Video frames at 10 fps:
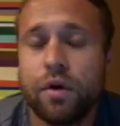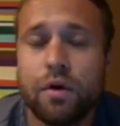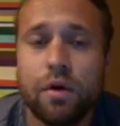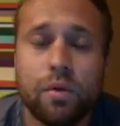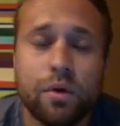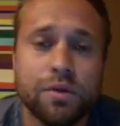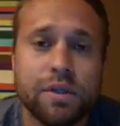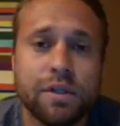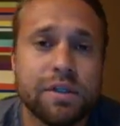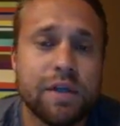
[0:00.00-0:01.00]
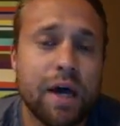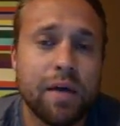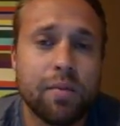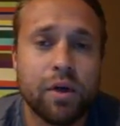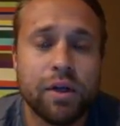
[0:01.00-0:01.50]
crawl we're using a
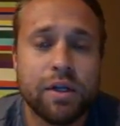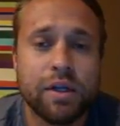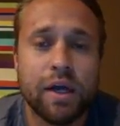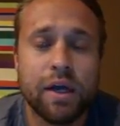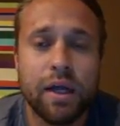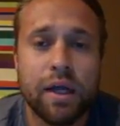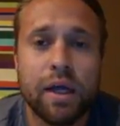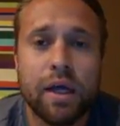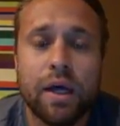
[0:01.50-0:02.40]
side breathing technique.